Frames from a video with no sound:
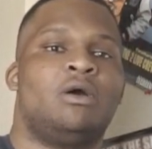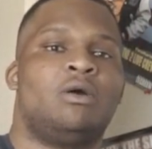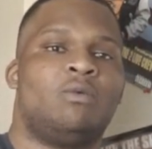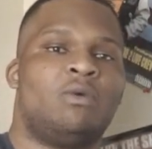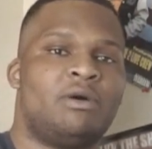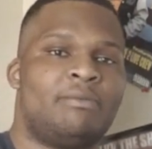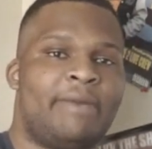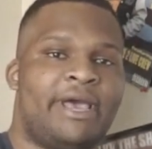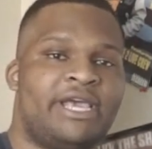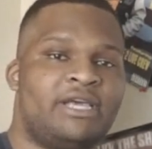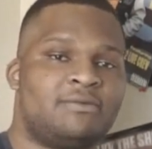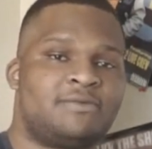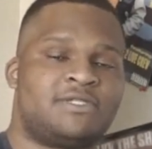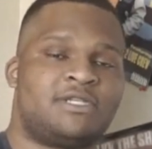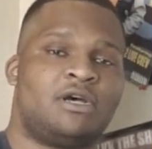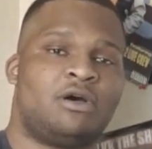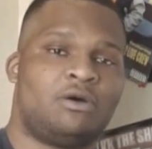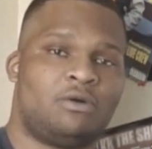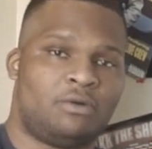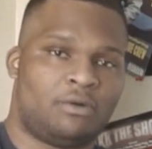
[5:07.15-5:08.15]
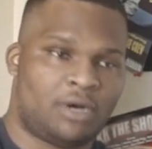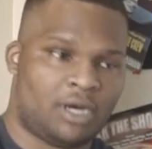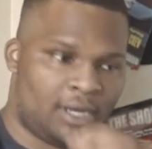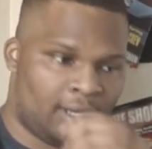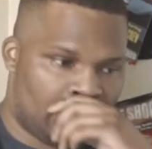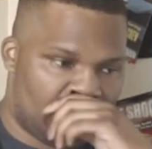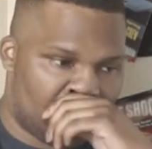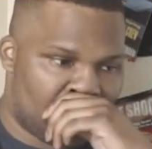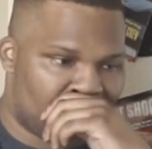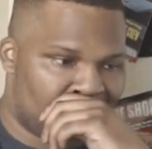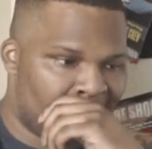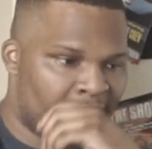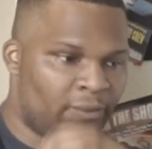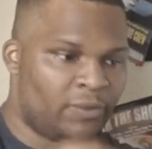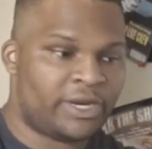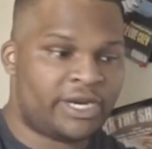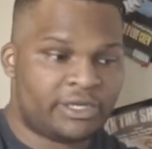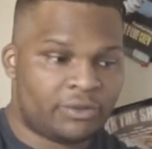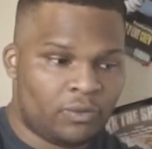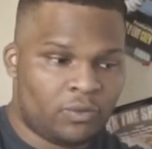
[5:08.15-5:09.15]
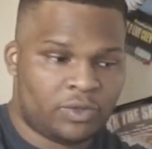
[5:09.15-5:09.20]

what made him so uh, what,